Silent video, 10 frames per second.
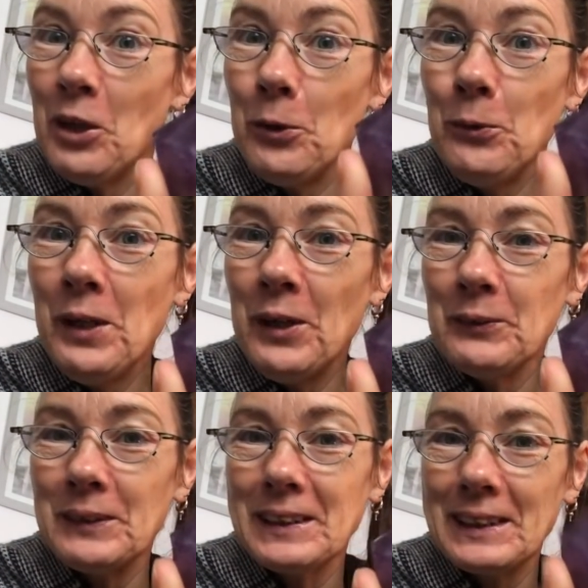who
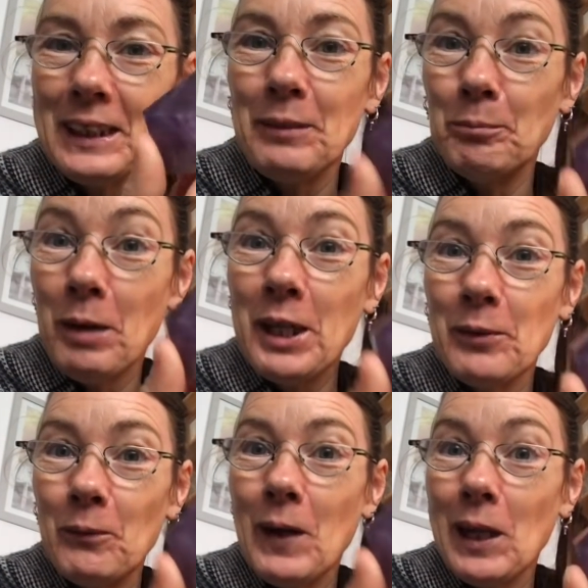knows, it might
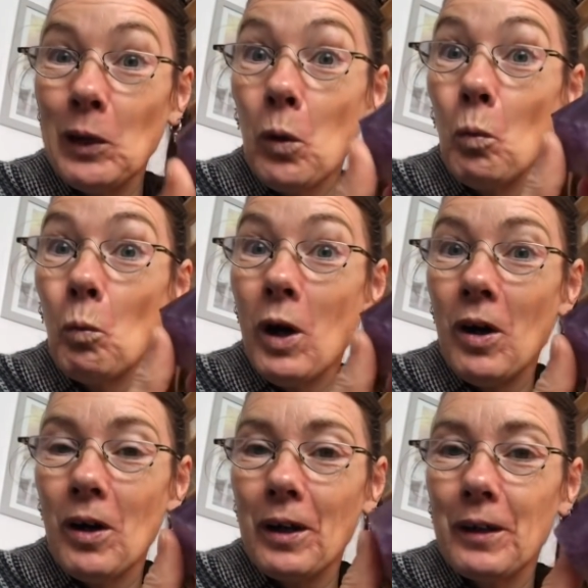well
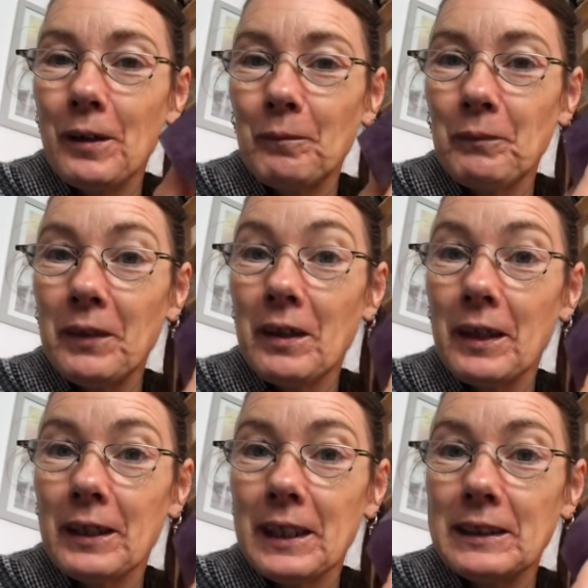work
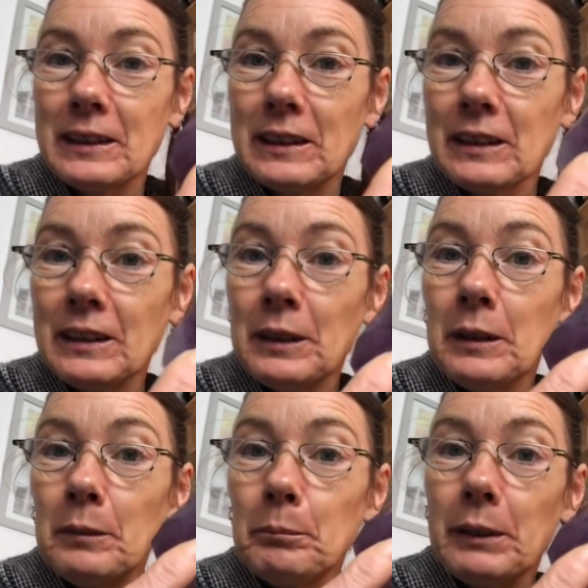against
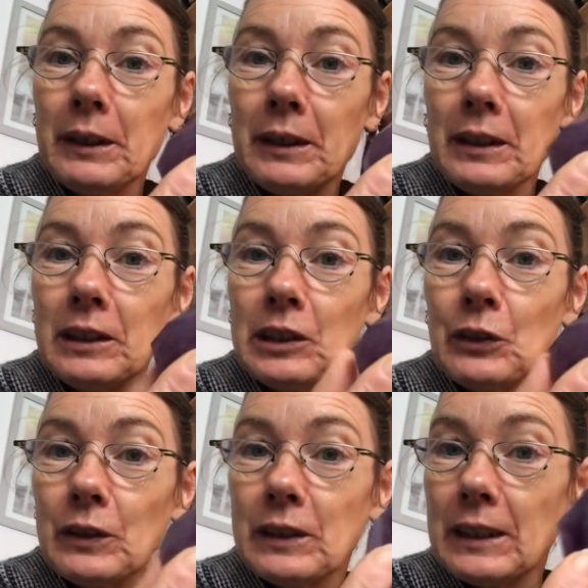being
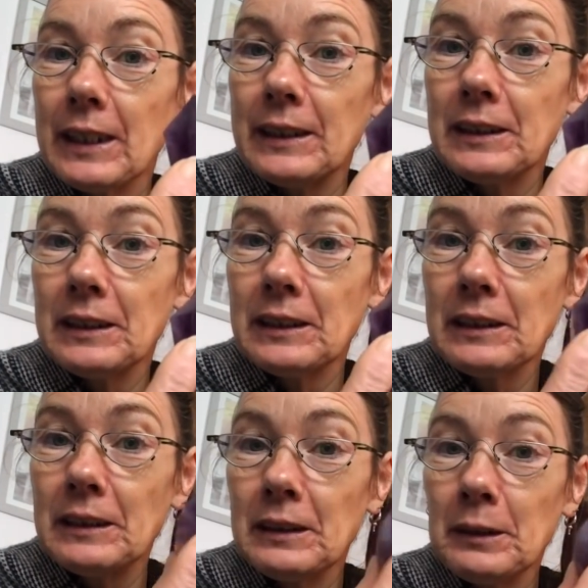intoxicated,
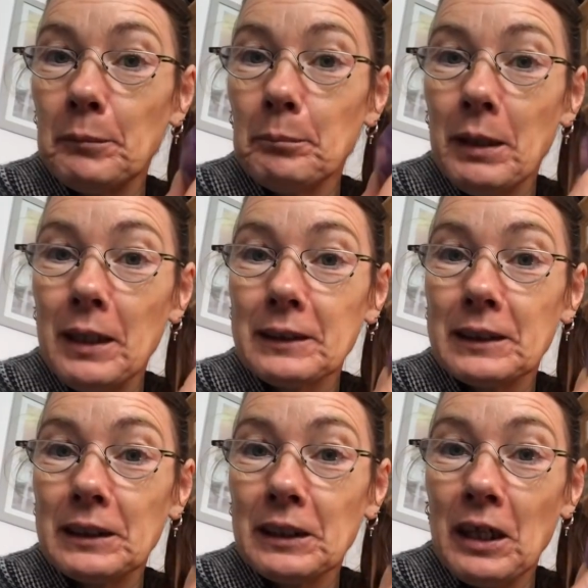
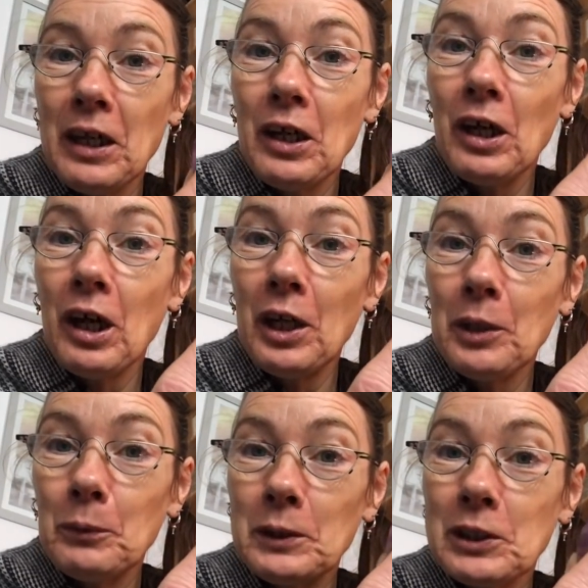but I
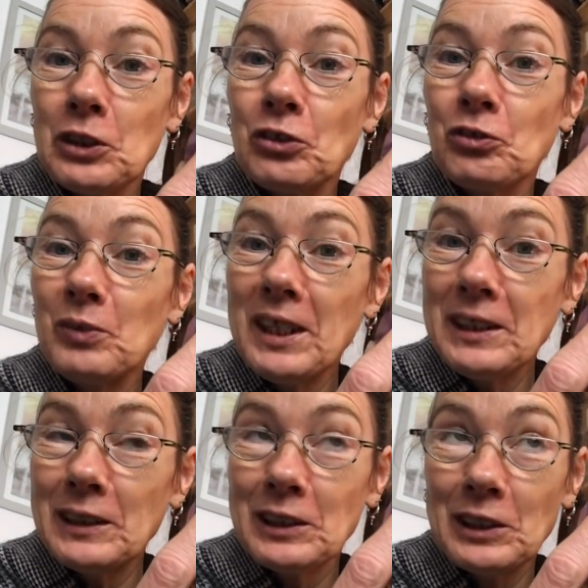would
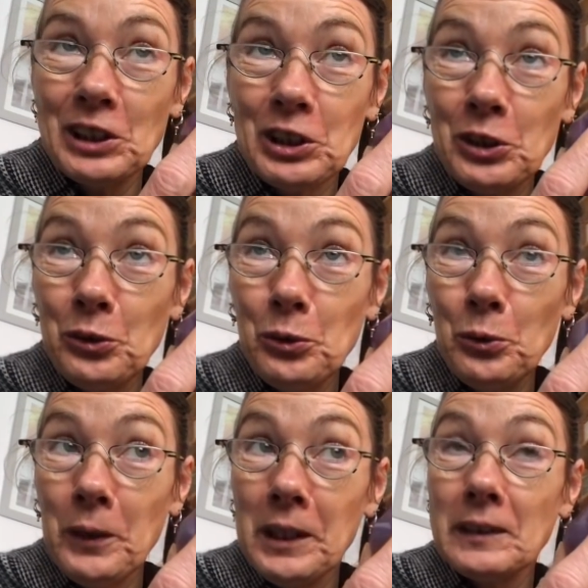stress to
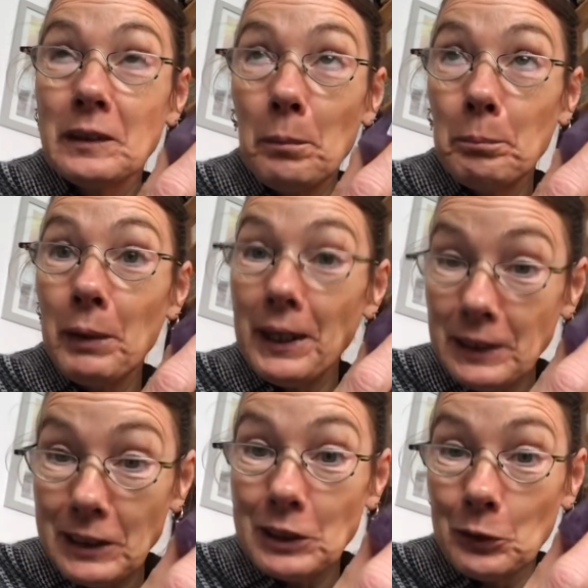you to
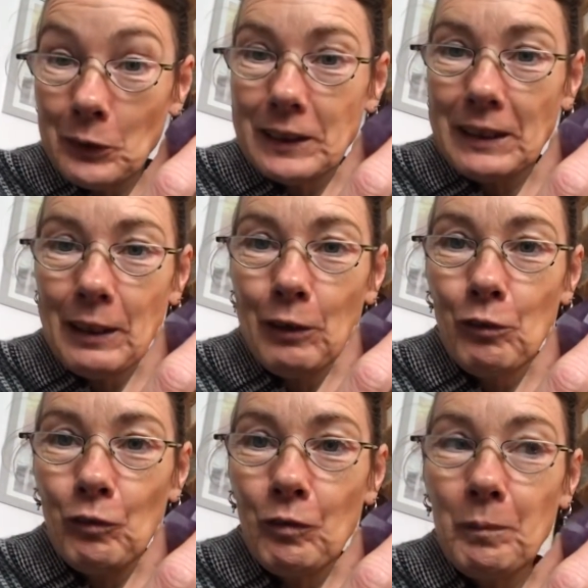pace yourself.
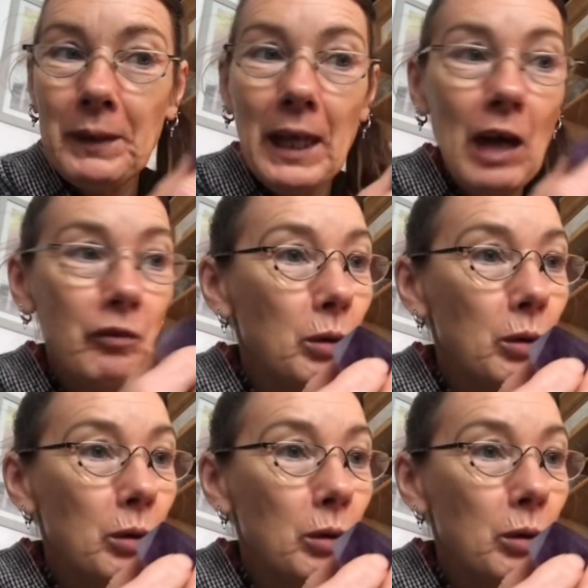Have